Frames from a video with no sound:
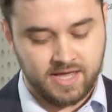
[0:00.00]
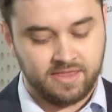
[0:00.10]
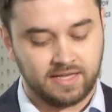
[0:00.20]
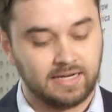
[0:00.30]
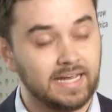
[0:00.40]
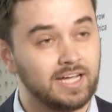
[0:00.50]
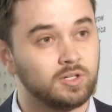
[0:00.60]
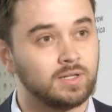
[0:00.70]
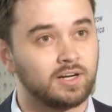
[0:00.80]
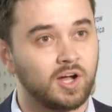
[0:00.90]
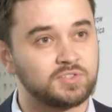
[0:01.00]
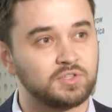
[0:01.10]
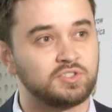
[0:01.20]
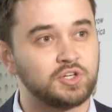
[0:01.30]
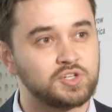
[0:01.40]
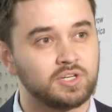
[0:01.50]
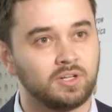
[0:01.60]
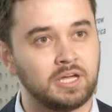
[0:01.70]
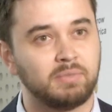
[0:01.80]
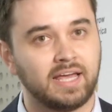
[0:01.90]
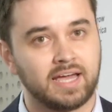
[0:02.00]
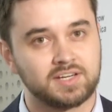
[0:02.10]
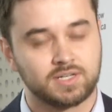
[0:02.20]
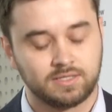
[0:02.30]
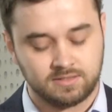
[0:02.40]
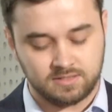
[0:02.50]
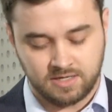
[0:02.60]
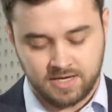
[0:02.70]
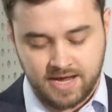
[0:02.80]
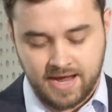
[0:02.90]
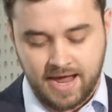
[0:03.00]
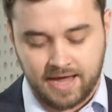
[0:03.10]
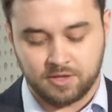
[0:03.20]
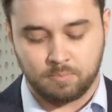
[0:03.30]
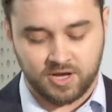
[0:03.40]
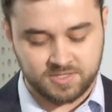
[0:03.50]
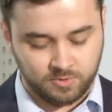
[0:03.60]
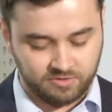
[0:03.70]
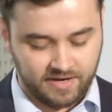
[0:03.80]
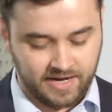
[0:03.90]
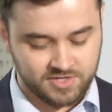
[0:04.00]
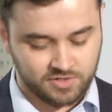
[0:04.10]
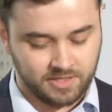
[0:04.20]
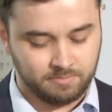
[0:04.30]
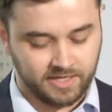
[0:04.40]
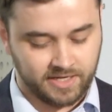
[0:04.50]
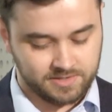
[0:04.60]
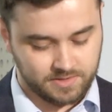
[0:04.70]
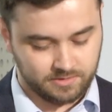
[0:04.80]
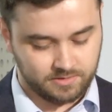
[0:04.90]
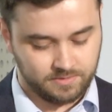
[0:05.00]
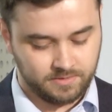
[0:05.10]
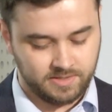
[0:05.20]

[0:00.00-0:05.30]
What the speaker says: their legal and constitutional implications, and their possible financial implications.